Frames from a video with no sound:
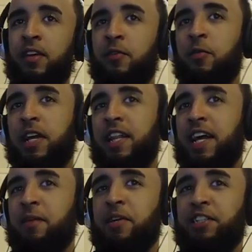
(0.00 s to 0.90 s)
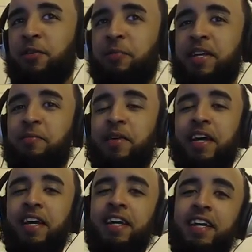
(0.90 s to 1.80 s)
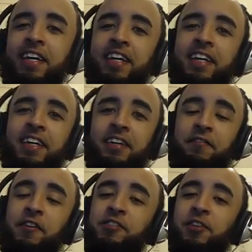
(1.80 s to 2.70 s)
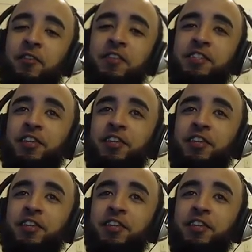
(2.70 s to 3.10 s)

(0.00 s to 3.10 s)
What I like about your beat, man, first off, it's